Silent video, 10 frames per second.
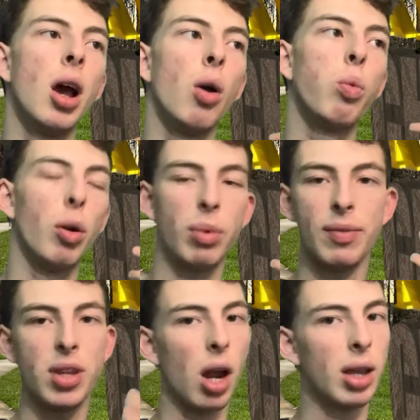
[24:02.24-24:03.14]
what we've
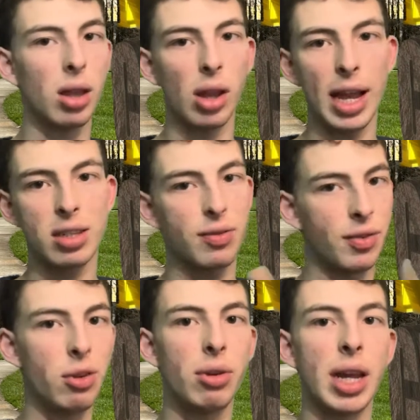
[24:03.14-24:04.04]
done in the last
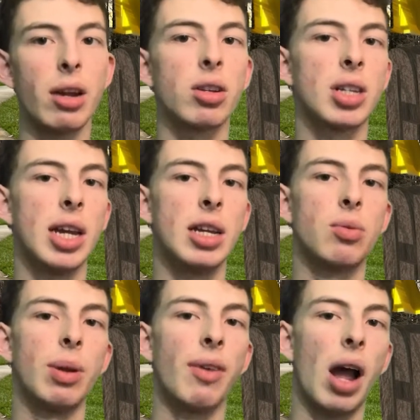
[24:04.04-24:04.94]
few years is
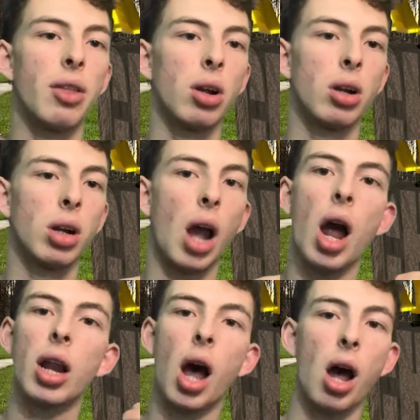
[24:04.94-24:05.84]
we've either
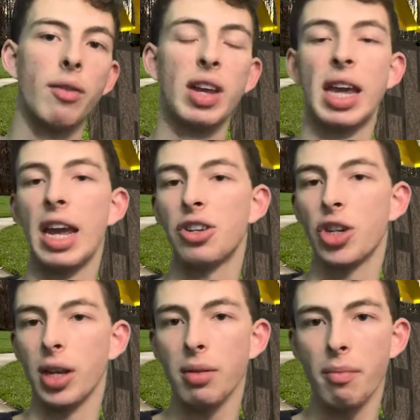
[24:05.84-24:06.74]
gone on
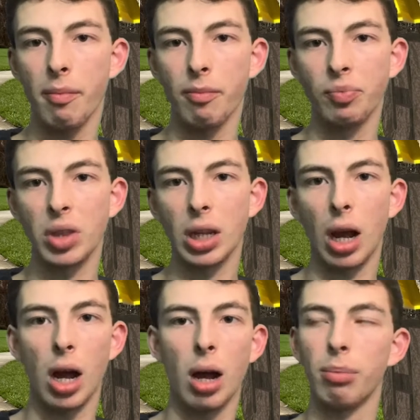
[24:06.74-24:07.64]
vacation,
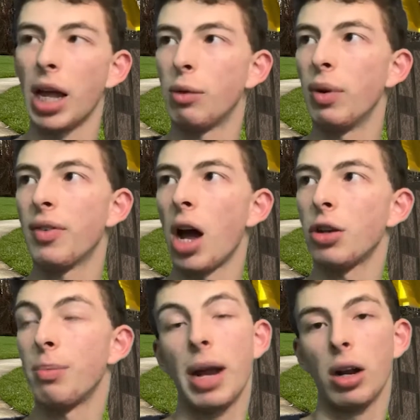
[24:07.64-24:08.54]
we've gone
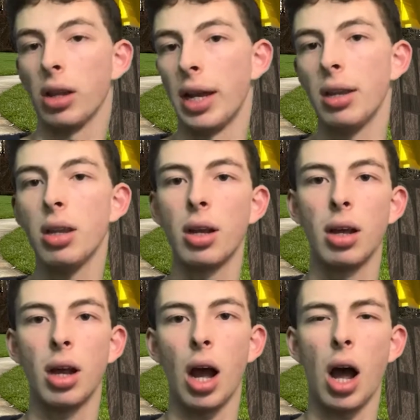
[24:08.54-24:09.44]
to Maryland
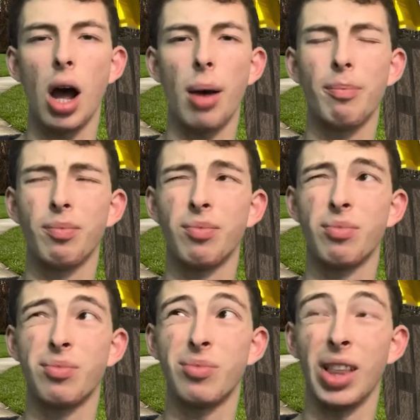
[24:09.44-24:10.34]

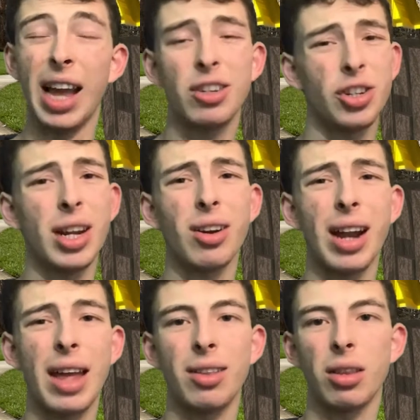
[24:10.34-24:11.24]
last year
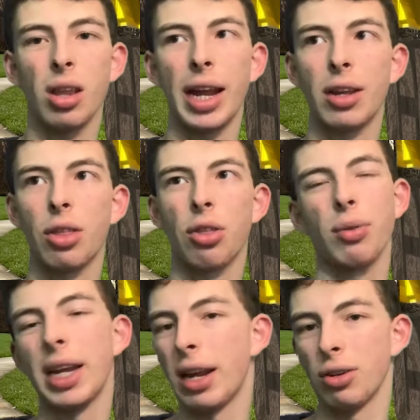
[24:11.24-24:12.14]
and
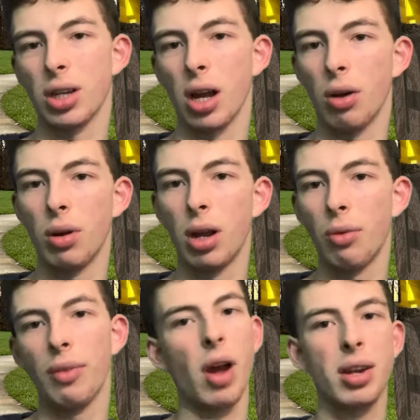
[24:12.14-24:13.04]
3 years ago.
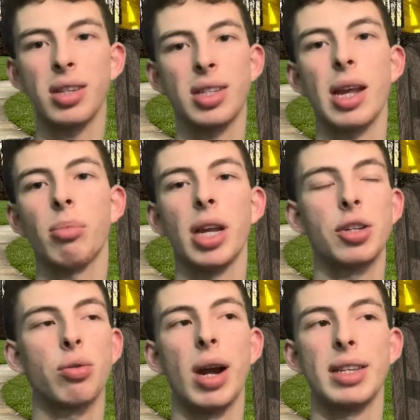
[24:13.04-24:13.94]
We've gone to the same place
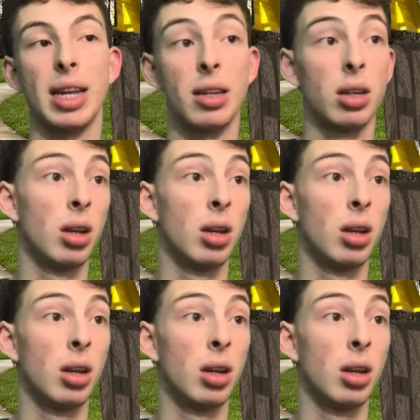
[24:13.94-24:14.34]
twice, and